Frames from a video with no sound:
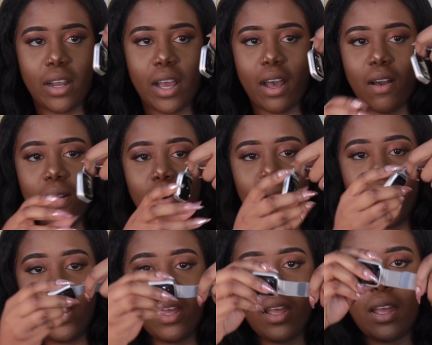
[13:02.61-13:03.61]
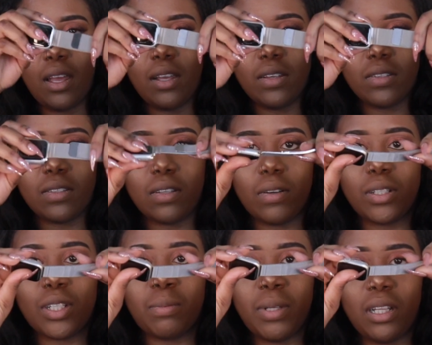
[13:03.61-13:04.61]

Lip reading: now. So it should be